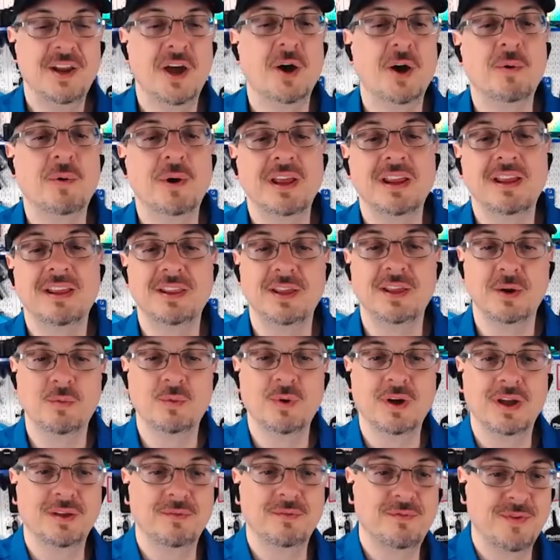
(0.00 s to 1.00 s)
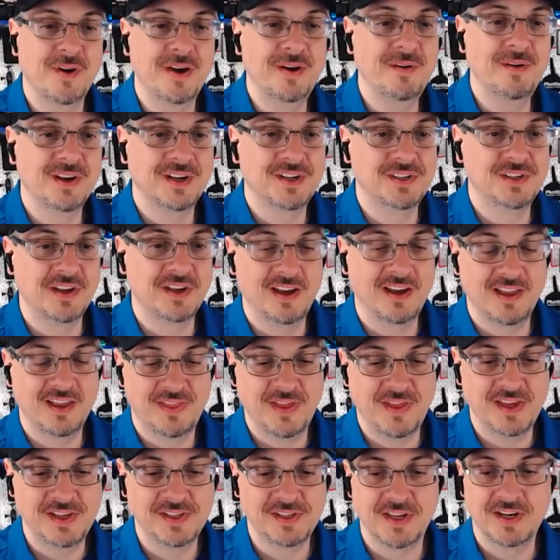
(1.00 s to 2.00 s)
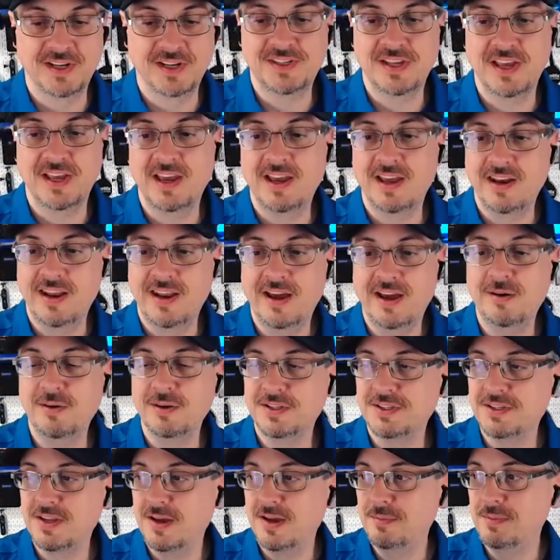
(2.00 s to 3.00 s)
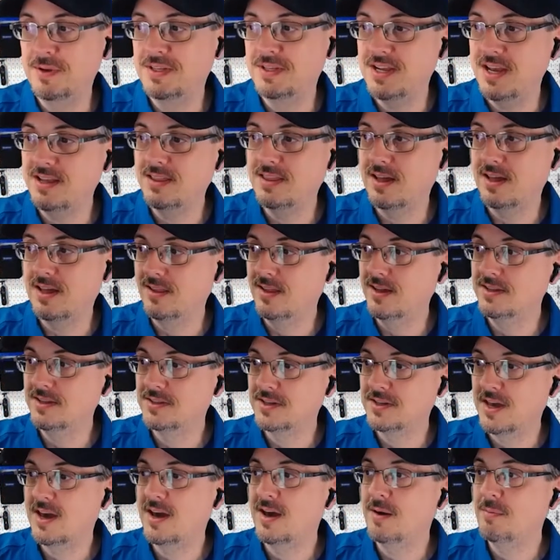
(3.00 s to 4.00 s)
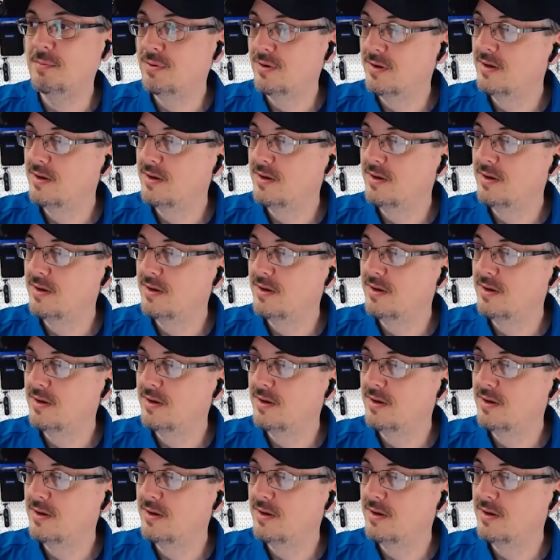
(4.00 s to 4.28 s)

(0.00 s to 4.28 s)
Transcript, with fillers: no, what, what Frederick's uh, thing's going to say, and now it's time to take that lens cap.